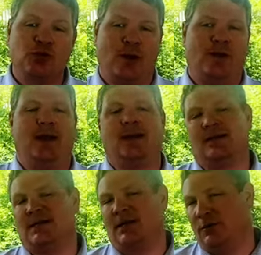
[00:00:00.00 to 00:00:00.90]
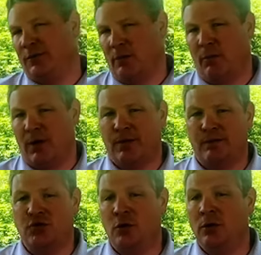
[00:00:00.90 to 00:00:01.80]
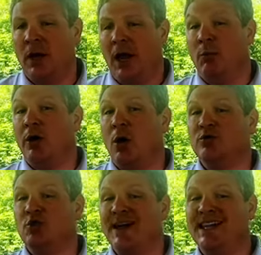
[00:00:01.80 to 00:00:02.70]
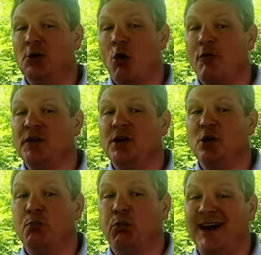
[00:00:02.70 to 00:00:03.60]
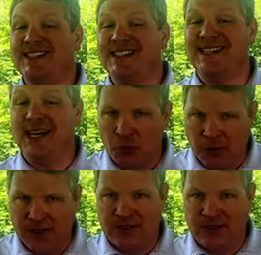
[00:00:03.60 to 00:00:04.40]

trend line continue for the month of June and we go into a year-over-year price decrease